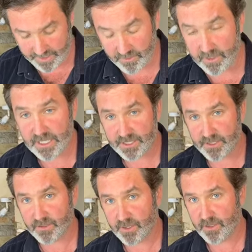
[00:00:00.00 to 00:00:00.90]
I don't need to
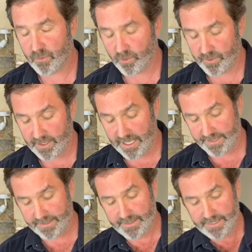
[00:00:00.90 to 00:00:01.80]
do it any more than that.
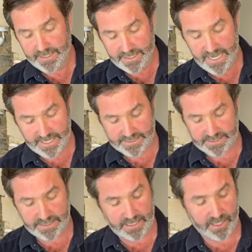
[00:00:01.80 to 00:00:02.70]

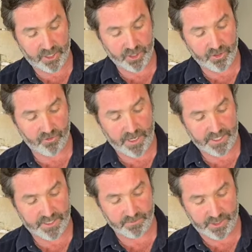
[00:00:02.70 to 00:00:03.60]
Next, I could
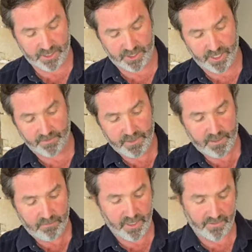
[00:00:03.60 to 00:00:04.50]
grate some ginger,
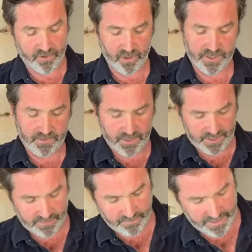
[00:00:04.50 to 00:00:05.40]
but I've got some of
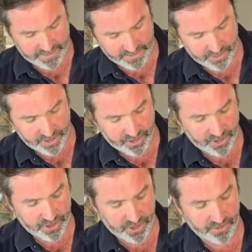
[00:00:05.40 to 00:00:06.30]
this amazing ginger
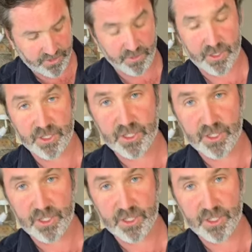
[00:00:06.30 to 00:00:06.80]
juice, which is